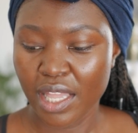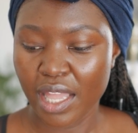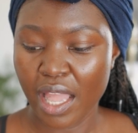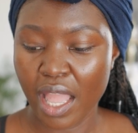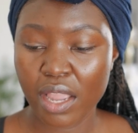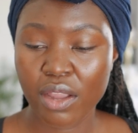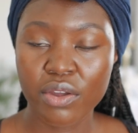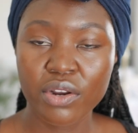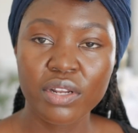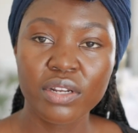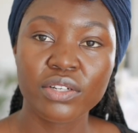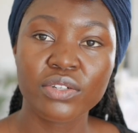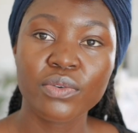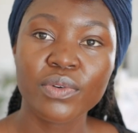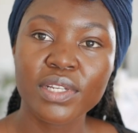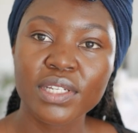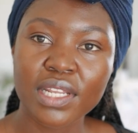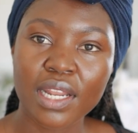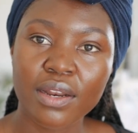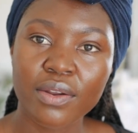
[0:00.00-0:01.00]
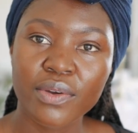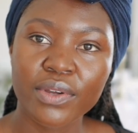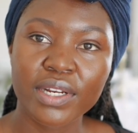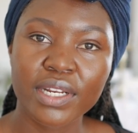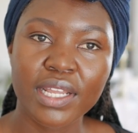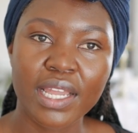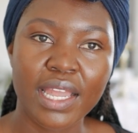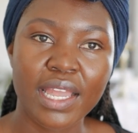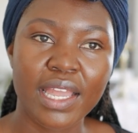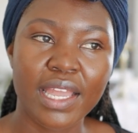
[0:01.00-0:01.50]
I couldn't do it
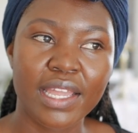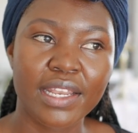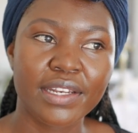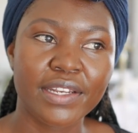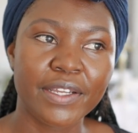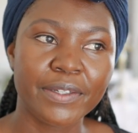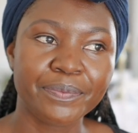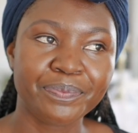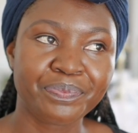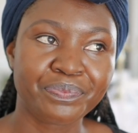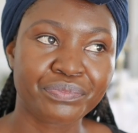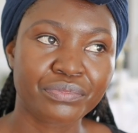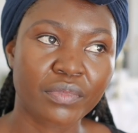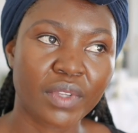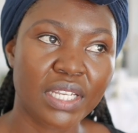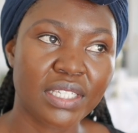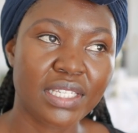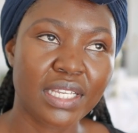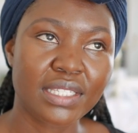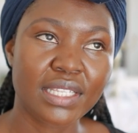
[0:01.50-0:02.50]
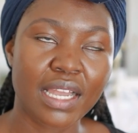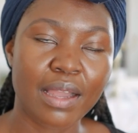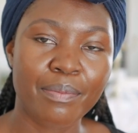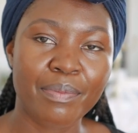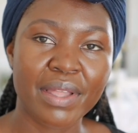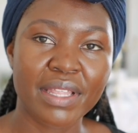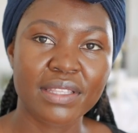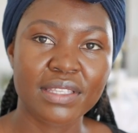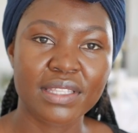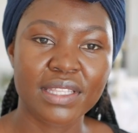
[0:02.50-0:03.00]
alone. And it just
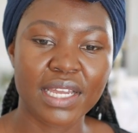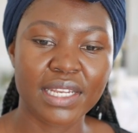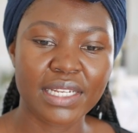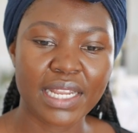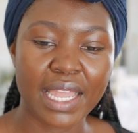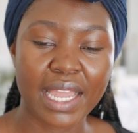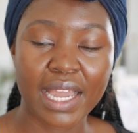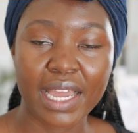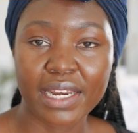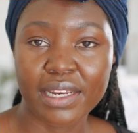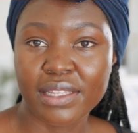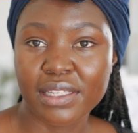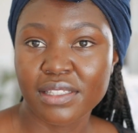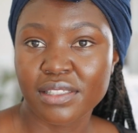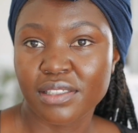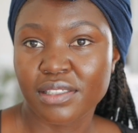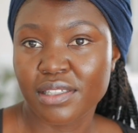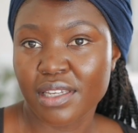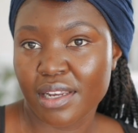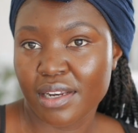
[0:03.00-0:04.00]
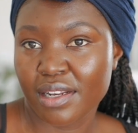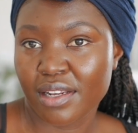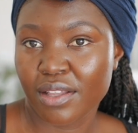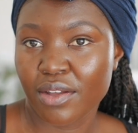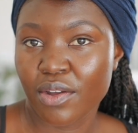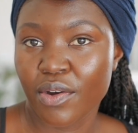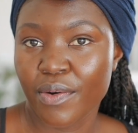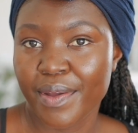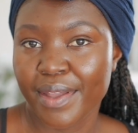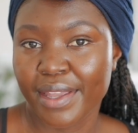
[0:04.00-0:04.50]
happens that I had this channel
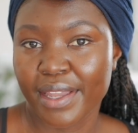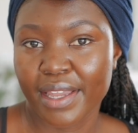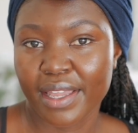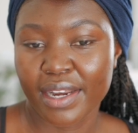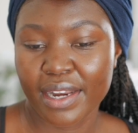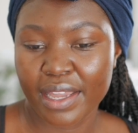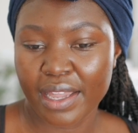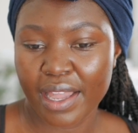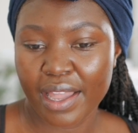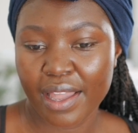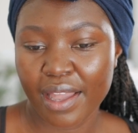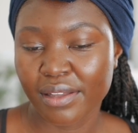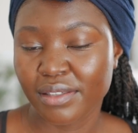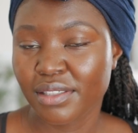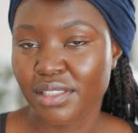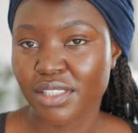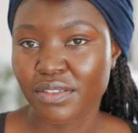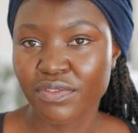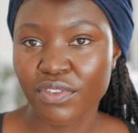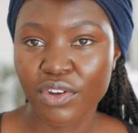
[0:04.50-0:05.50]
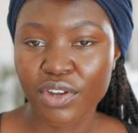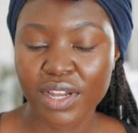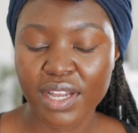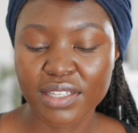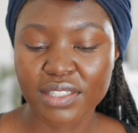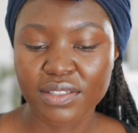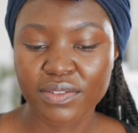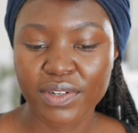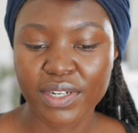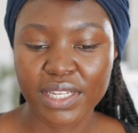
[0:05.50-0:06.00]
going, and I just
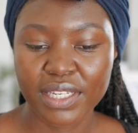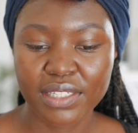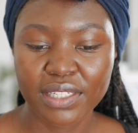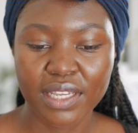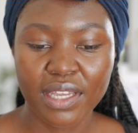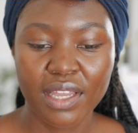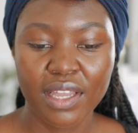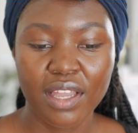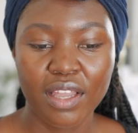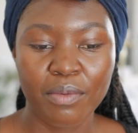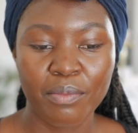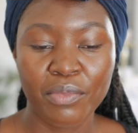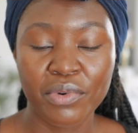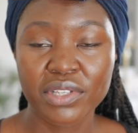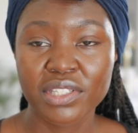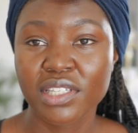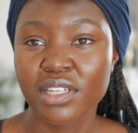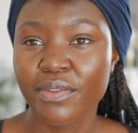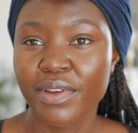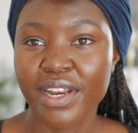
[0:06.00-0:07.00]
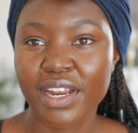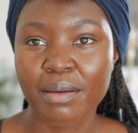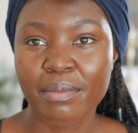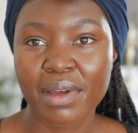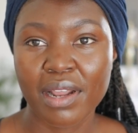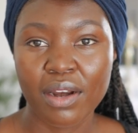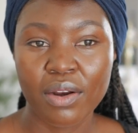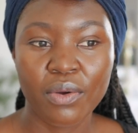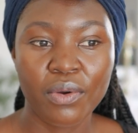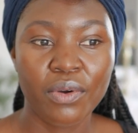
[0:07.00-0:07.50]
focused on it. Mostly when
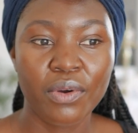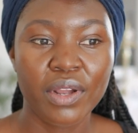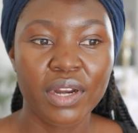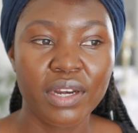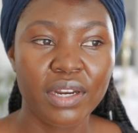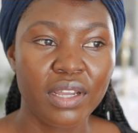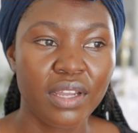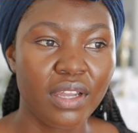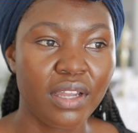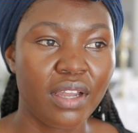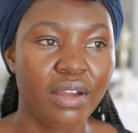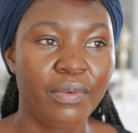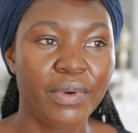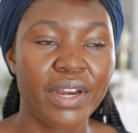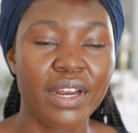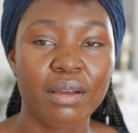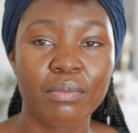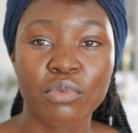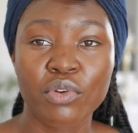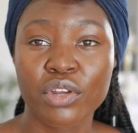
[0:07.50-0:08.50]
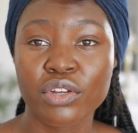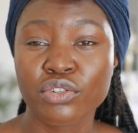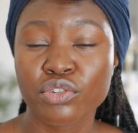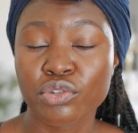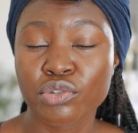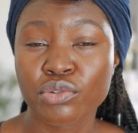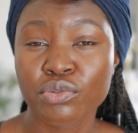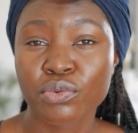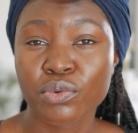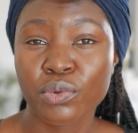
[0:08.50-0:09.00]
I'm alone, when I'm going
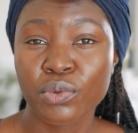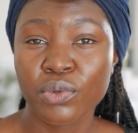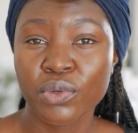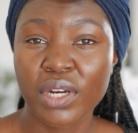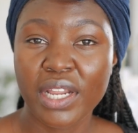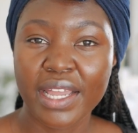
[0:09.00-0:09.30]
to school,